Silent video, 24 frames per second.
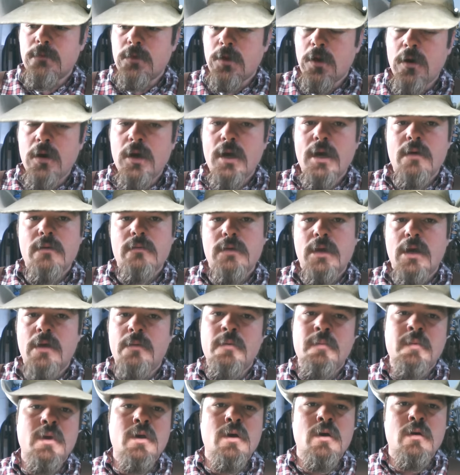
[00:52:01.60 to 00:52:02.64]
All right, how
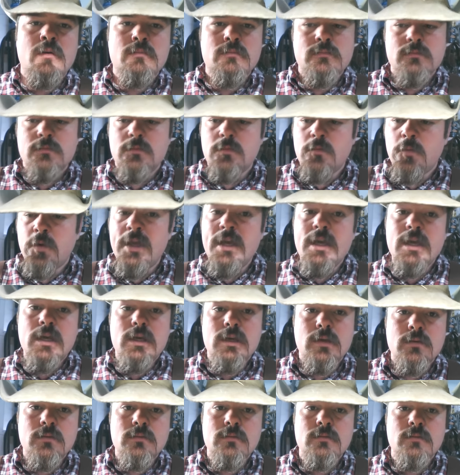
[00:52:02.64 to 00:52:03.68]
long we gone?
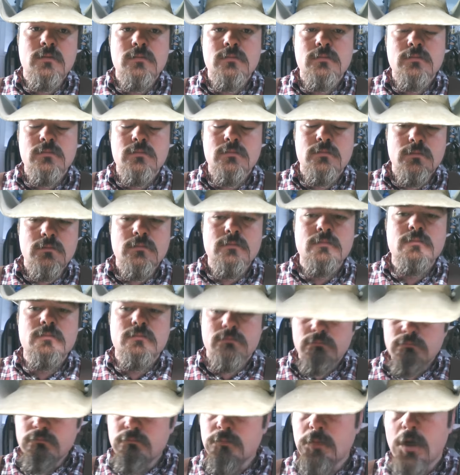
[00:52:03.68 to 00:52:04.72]
Week.
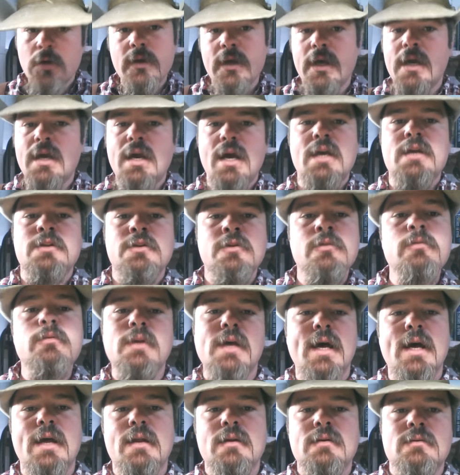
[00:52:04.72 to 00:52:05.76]
Okay, I can do
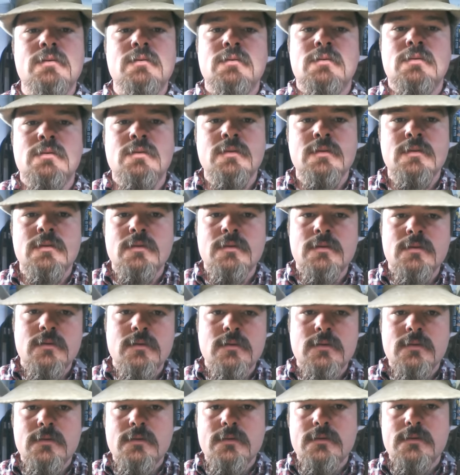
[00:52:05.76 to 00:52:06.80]
that.
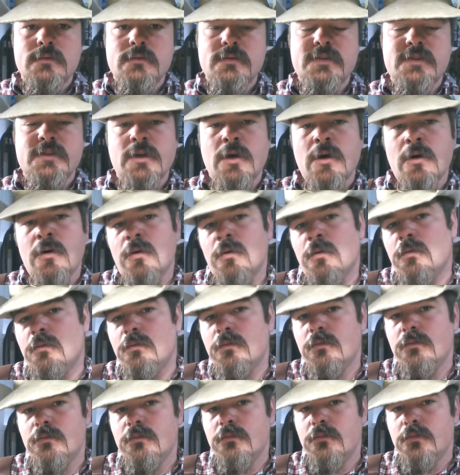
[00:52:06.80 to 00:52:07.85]
So,
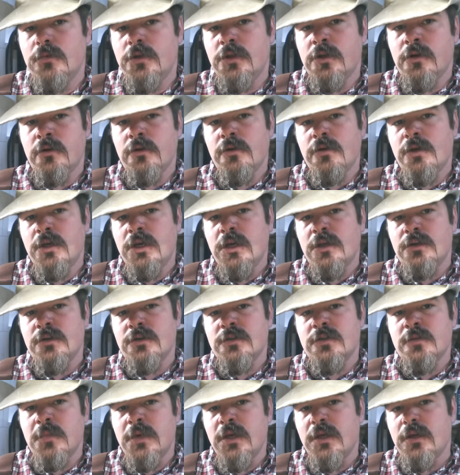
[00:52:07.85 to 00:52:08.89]
you can't
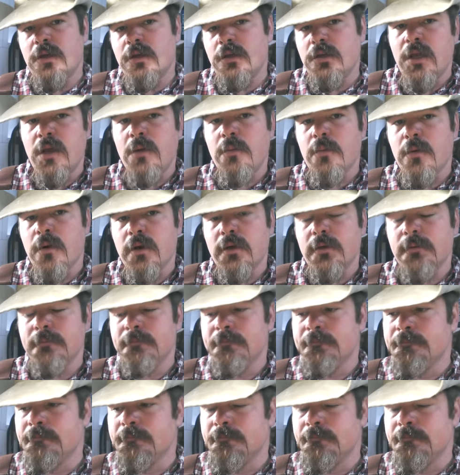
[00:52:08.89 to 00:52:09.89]
just make it day working.